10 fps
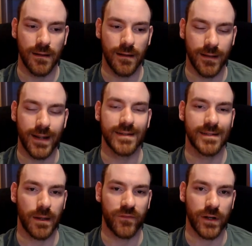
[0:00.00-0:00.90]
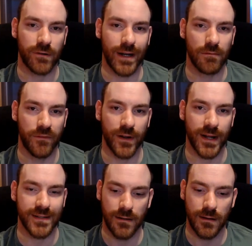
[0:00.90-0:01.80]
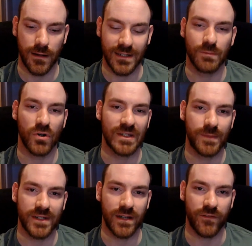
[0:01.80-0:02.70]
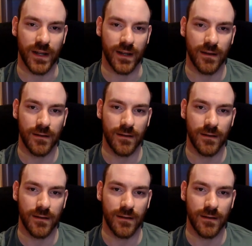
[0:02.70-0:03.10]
there's something greater within us. It's more specific